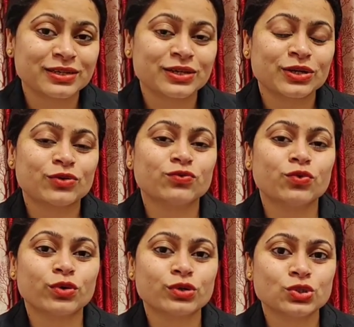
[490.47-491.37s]

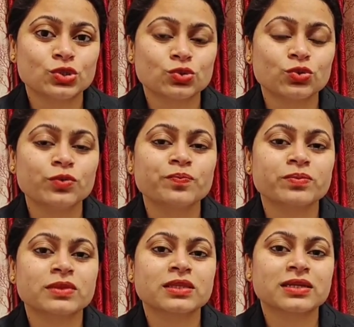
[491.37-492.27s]
wants to
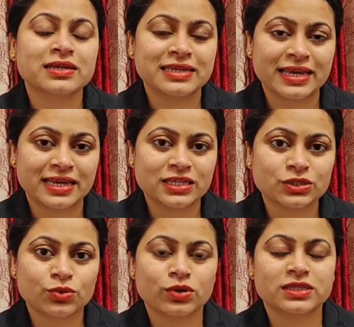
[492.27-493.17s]
create,
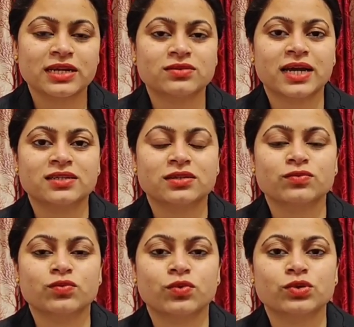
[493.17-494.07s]
or that writer
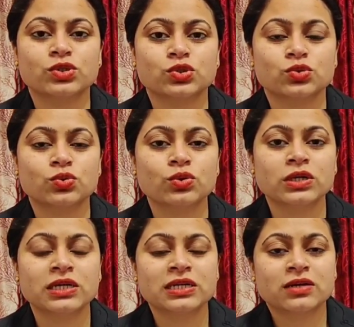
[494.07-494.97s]
wants
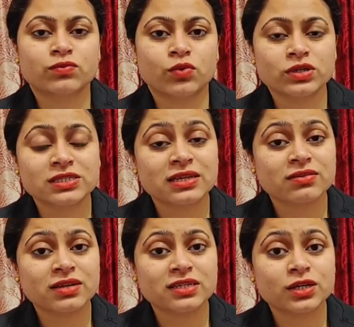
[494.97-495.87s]
the
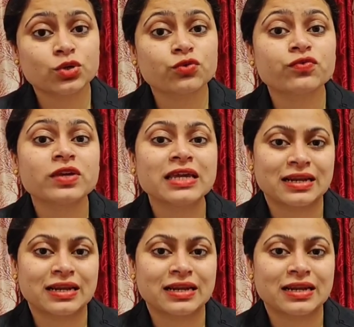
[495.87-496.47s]
reader to feel.